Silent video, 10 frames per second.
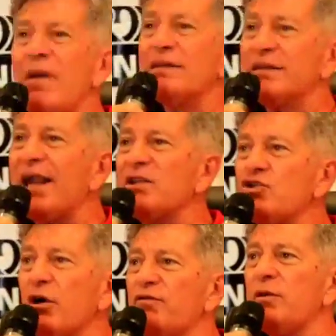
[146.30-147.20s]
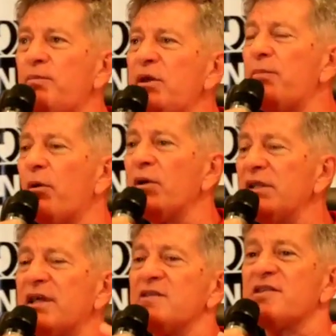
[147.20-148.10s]
mentality of the people
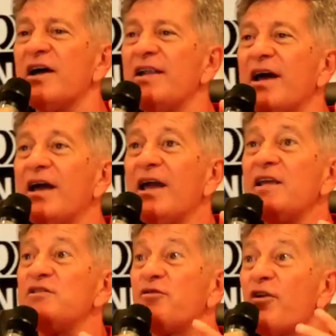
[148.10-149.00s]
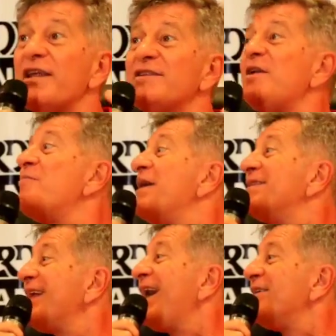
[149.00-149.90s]
in Tanzania is friendly
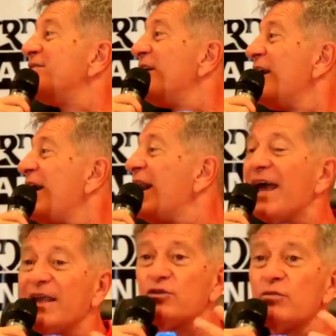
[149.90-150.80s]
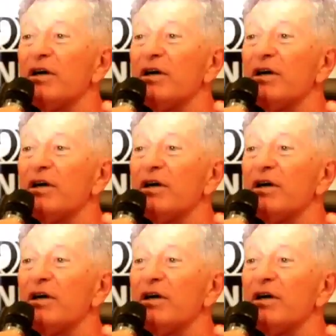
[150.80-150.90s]
mentality like too